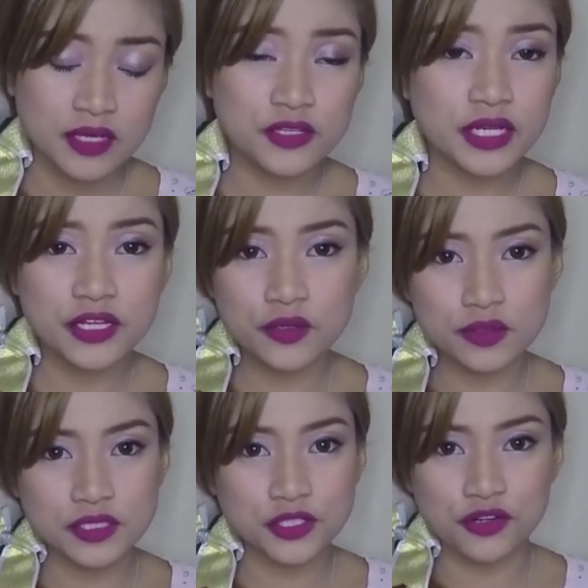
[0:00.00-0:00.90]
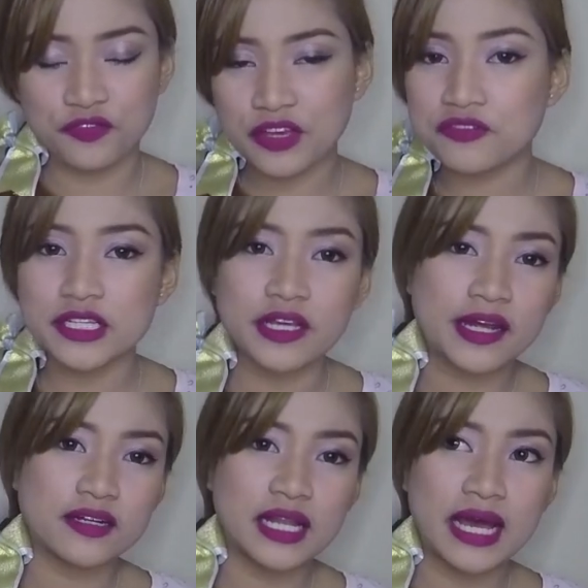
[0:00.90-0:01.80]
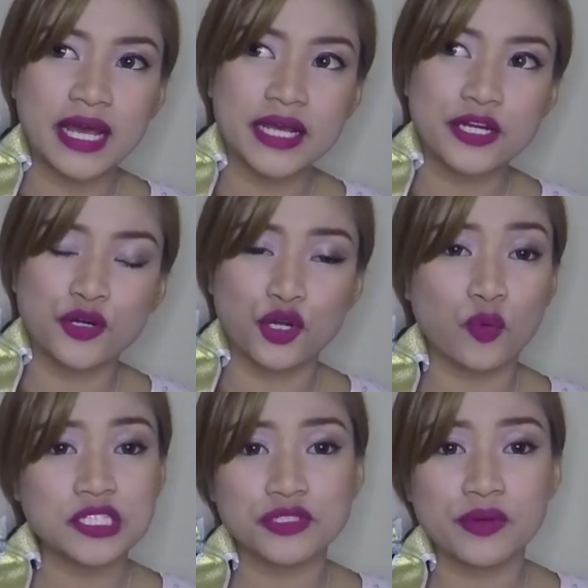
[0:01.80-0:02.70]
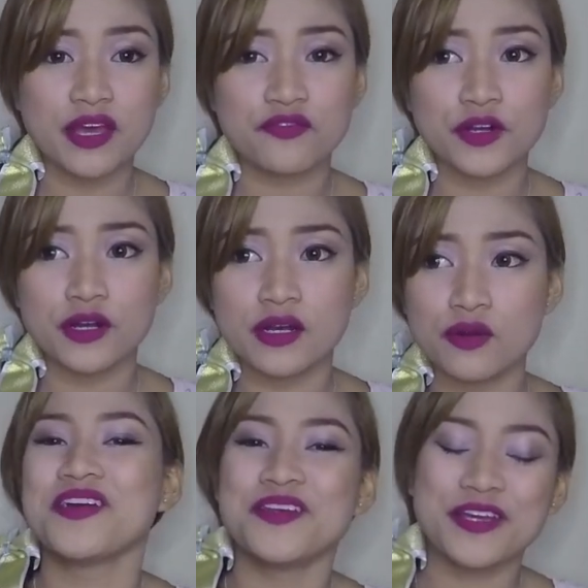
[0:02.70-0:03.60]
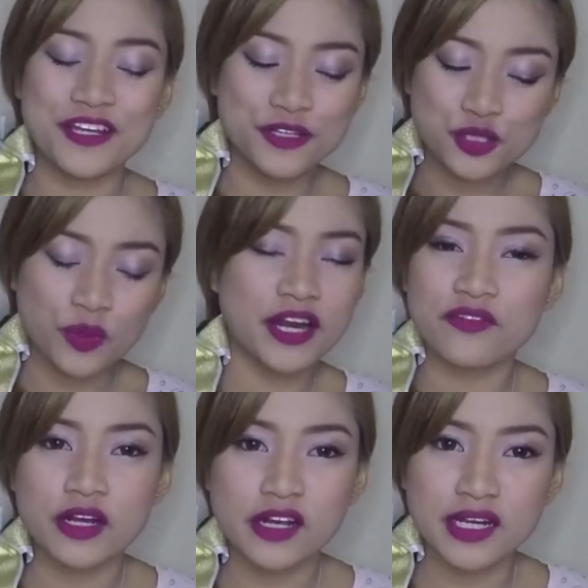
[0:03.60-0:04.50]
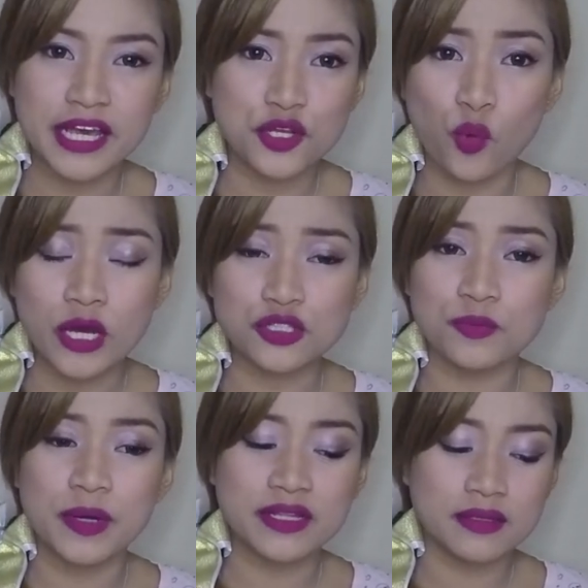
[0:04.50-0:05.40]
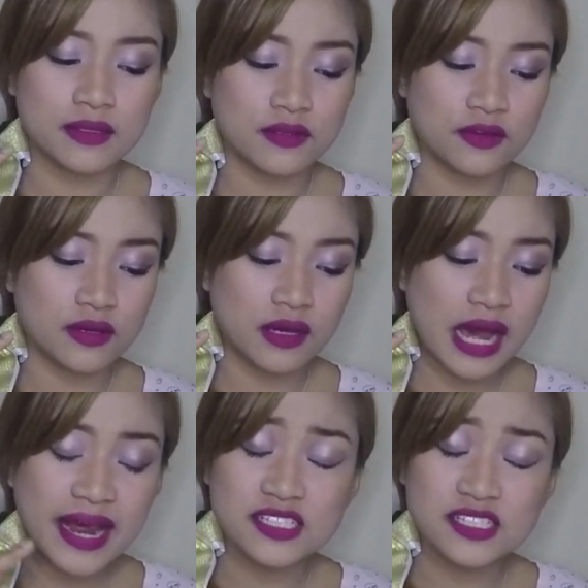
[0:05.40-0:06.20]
You can use your favorite airline or whatsoever. You can use whatever airline you want to, but I